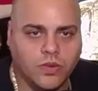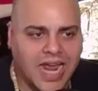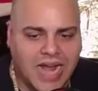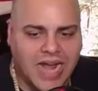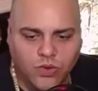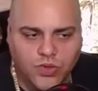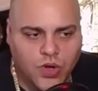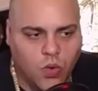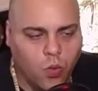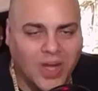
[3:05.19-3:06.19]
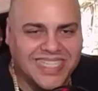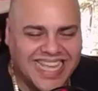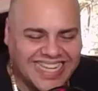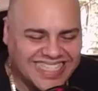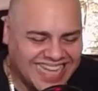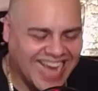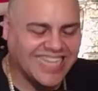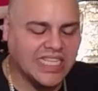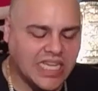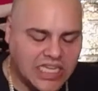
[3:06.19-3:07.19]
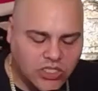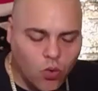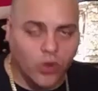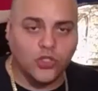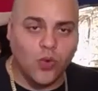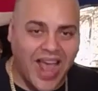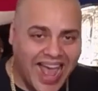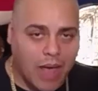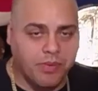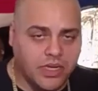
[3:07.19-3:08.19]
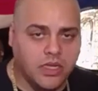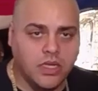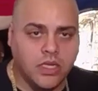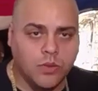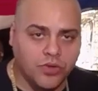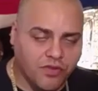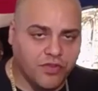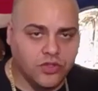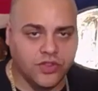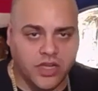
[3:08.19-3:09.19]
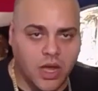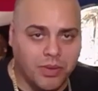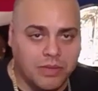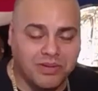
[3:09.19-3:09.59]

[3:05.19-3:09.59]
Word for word: I, I don't know what exactly is going to happen with the future of the company.